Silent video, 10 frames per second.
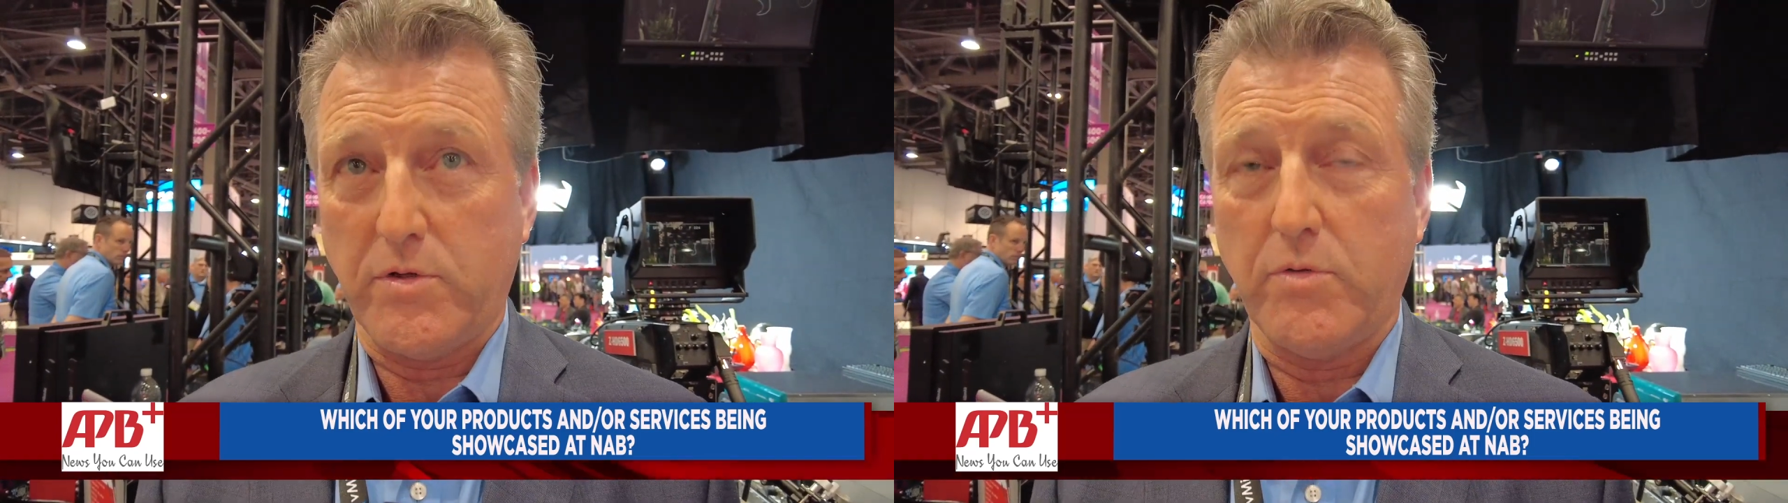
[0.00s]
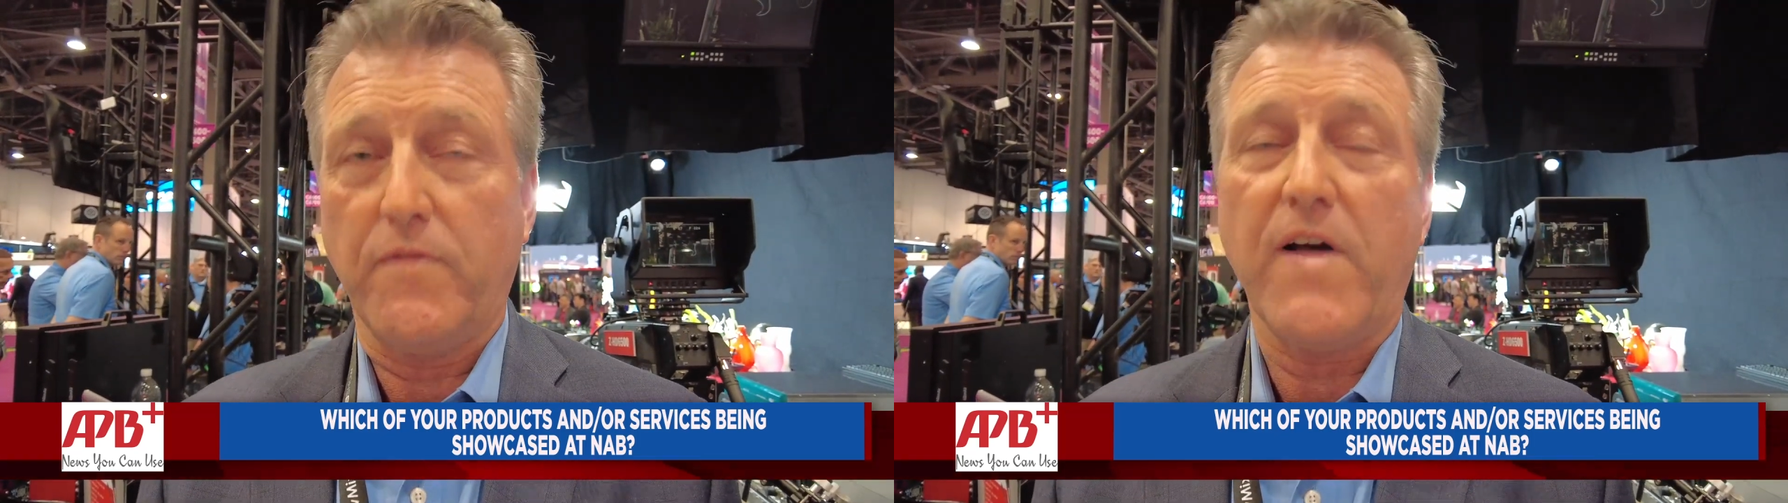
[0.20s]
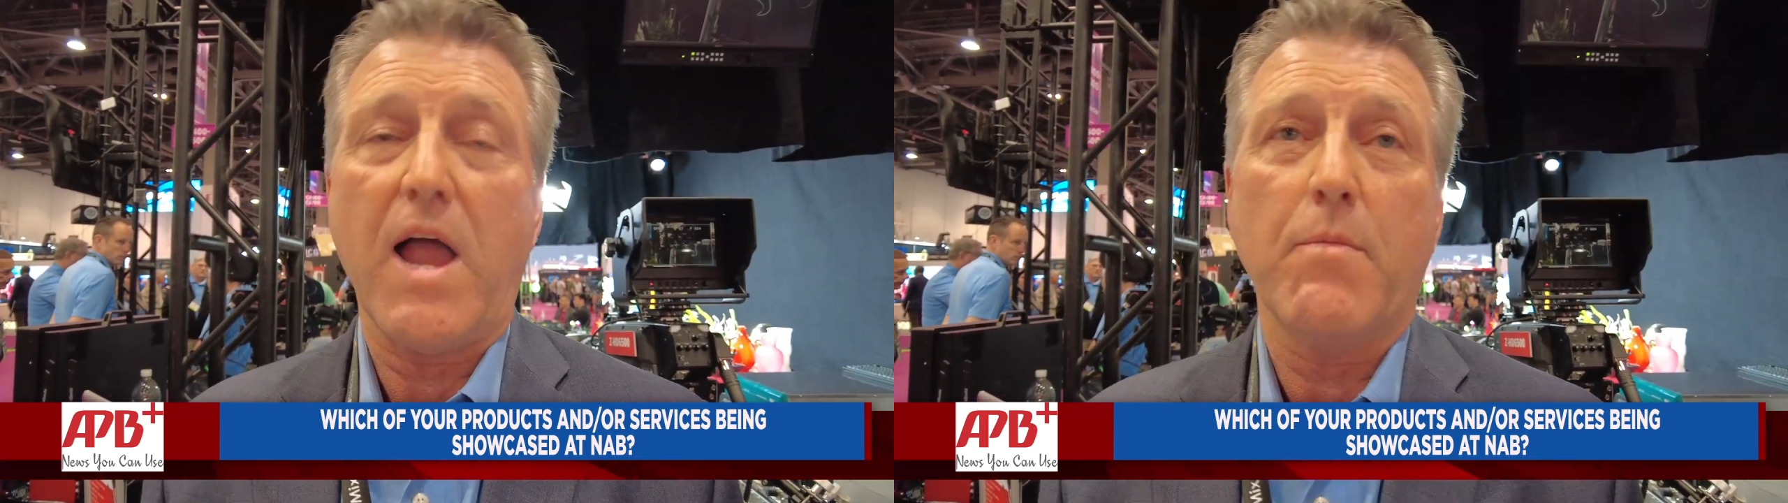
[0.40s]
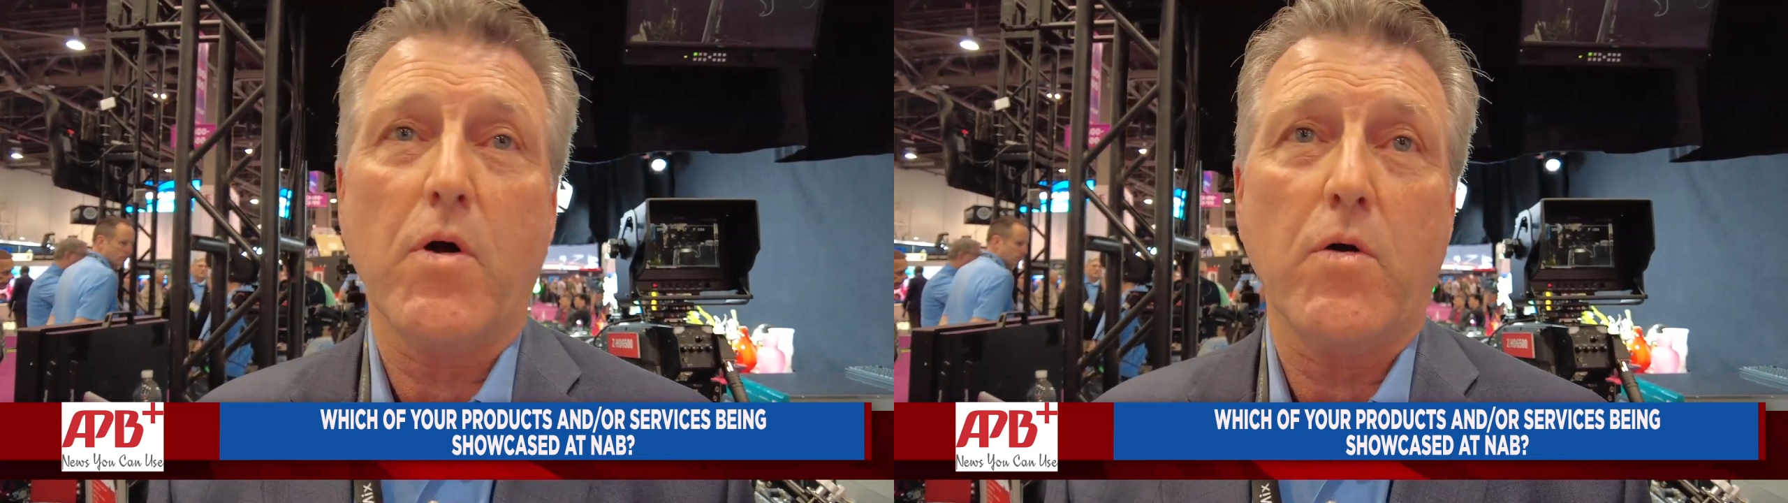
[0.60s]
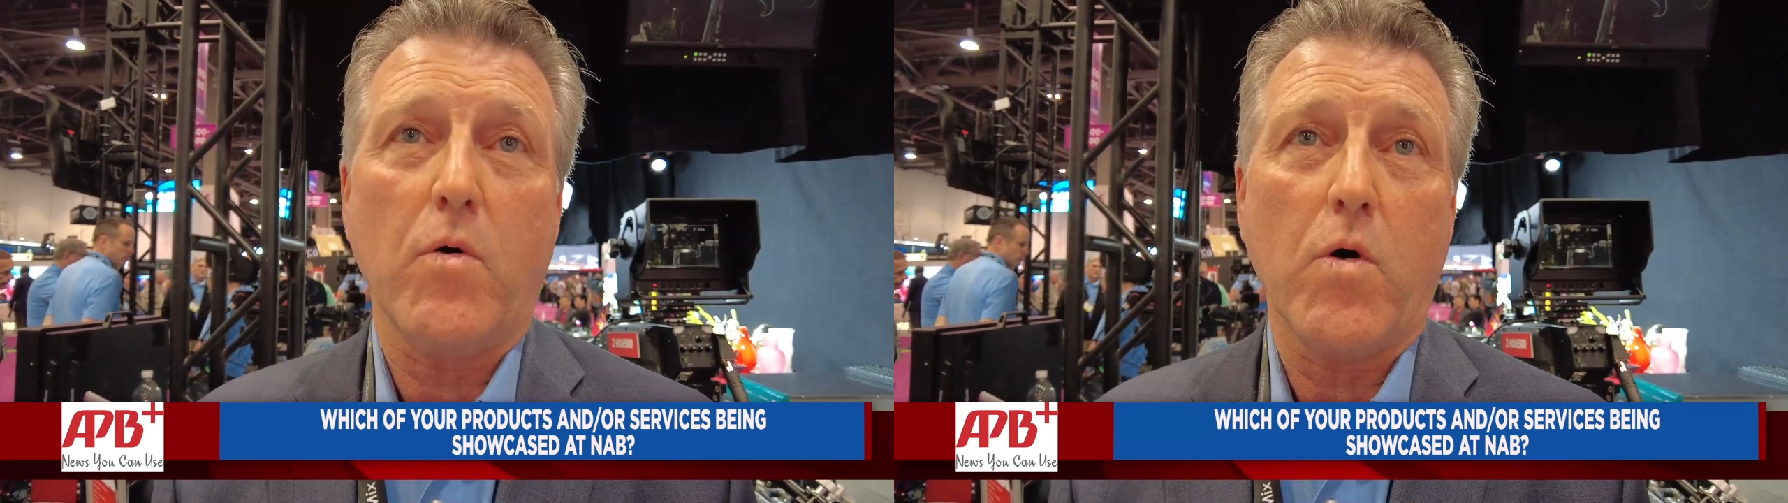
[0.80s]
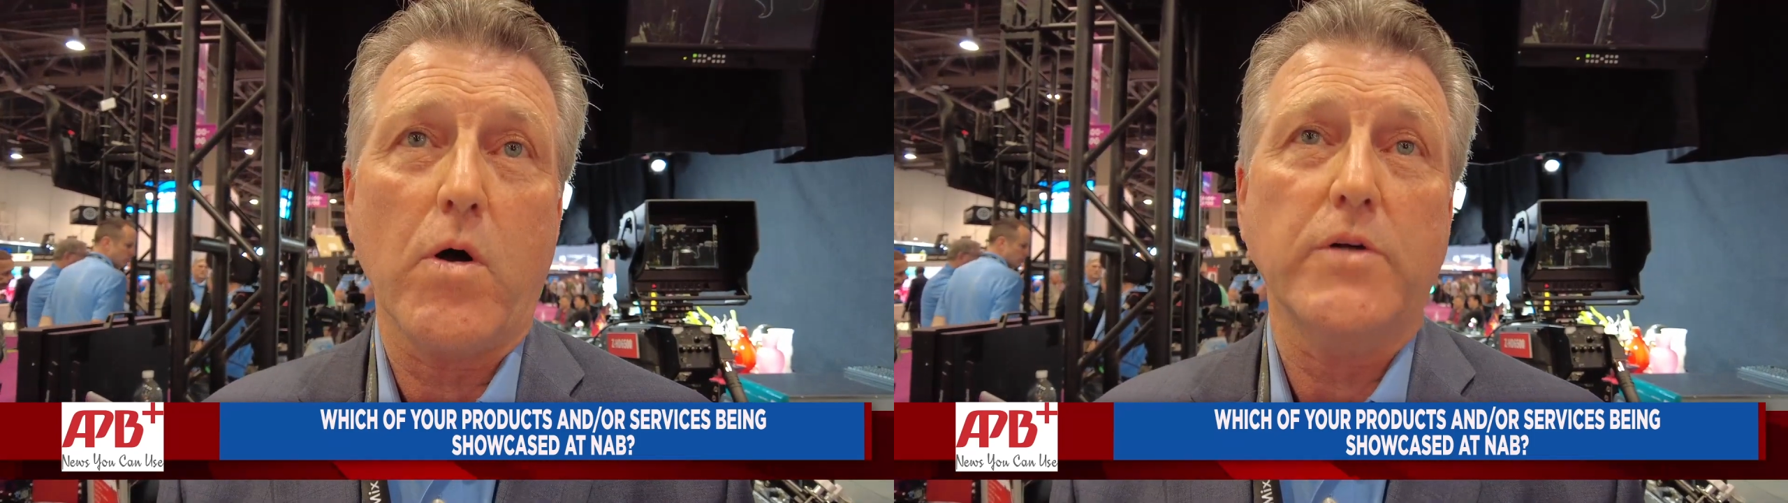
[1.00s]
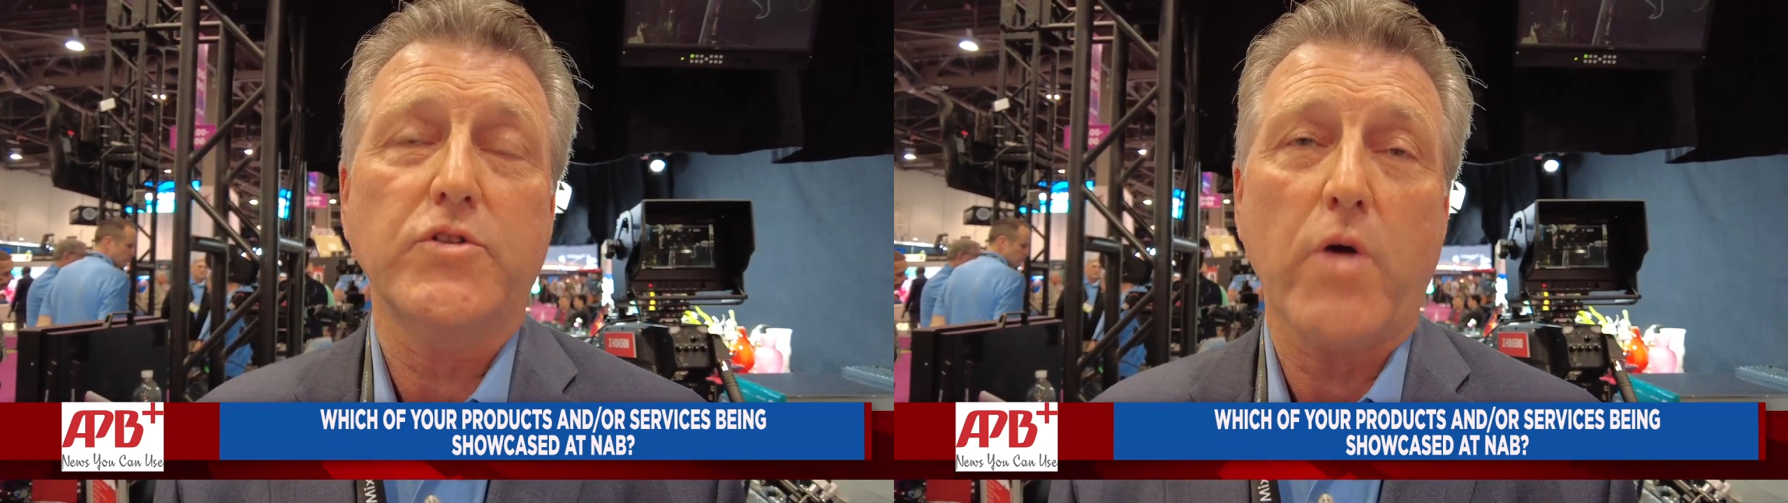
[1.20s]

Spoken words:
do fiber or